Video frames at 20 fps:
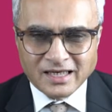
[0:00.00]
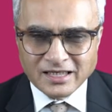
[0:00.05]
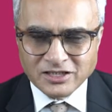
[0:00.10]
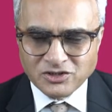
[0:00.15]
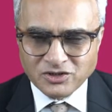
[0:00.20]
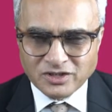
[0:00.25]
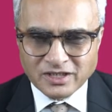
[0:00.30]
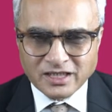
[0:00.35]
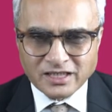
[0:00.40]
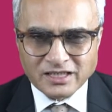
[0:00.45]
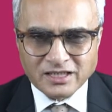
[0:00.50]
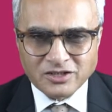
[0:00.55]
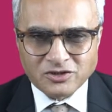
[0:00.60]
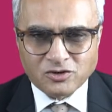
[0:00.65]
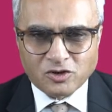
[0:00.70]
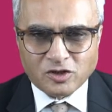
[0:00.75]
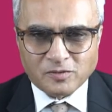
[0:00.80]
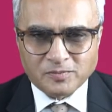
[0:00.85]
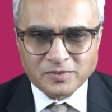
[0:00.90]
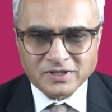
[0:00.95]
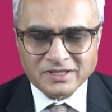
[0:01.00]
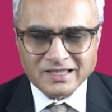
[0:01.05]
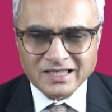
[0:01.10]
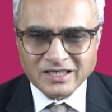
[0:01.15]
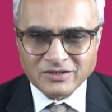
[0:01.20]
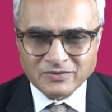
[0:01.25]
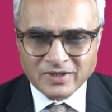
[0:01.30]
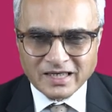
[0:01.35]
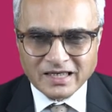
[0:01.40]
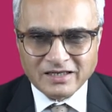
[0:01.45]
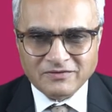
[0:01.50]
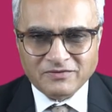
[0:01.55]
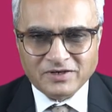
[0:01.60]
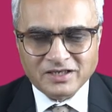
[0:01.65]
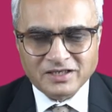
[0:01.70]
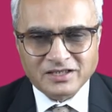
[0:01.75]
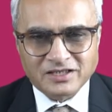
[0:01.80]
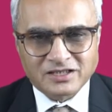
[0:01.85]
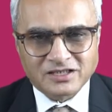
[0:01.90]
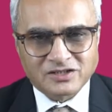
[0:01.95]
Education corpus in
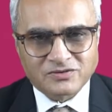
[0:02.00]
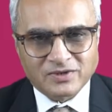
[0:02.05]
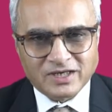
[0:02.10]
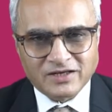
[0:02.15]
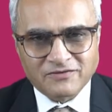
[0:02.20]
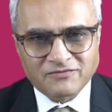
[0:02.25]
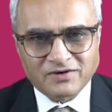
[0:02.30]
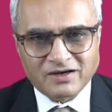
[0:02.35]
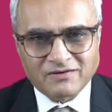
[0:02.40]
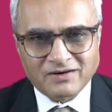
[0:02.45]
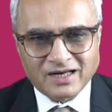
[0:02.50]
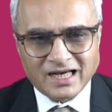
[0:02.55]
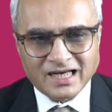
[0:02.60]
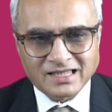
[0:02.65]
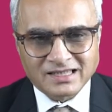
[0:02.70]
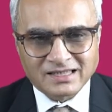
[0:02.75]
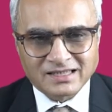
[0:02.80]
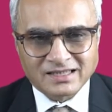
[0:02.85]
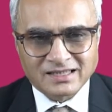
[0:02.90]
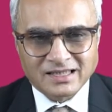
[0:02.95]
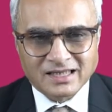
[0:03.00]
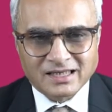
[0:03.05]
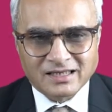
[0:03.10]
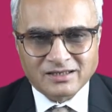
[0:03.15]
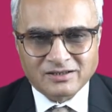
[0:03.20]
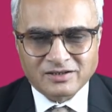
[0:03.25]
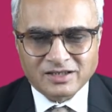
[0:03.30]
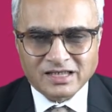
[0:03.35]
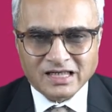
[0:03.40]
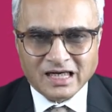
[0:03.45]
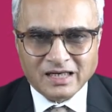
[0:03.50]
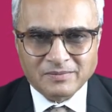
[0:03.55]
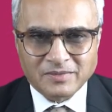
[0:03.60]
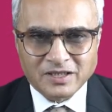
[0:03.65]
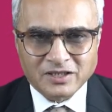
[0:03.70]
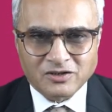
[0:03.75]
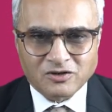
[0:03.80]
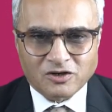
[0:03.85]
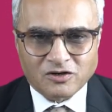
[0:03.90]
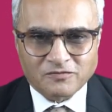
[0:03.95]
21 years 25 lakhs,
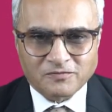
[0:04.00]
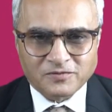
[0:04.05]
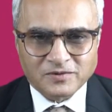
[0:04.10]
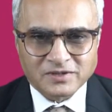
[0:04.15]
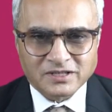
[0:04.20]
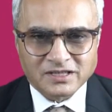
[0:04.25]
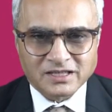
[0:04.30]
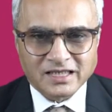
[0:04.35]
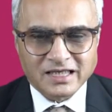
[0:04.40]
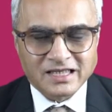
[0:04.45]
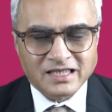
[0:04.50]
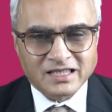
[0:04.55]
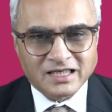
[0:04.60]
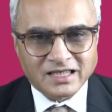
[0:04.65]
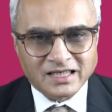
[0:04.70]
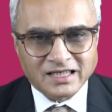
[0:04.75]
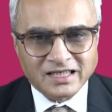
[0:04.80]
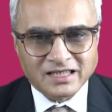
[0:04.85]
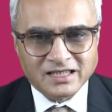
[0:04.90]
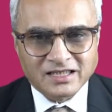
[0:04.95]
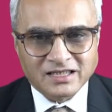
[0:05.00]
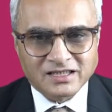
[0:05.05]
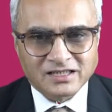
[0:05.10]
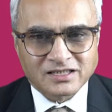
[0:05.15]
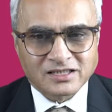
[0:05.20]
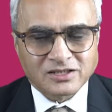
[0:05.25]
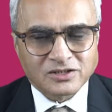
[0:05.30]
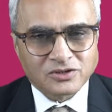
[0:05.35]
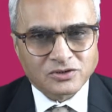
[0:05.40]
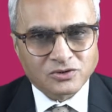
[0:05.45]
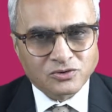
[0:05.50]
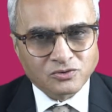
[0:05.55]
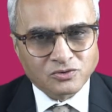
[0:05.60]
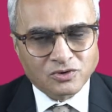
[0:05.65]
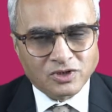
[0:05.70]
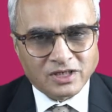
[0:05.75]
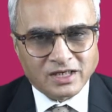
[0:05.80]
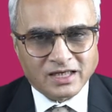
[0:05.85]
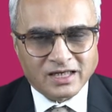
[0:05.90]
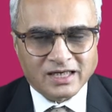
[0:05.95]
retirement corpus in 30 years
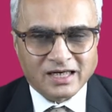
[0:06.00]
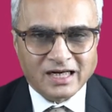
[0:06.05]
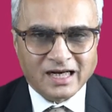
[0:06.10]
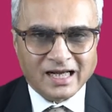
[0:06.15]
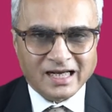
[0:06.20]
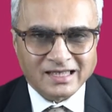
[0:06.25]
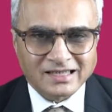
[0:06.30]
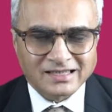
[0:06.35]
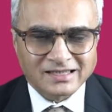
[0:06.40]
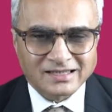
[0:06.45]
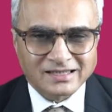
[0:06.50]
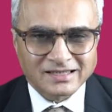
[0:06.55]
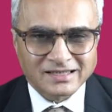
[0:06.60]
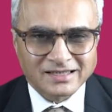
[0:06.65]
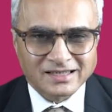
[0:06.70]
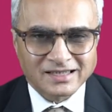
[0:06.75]
200 lakhs.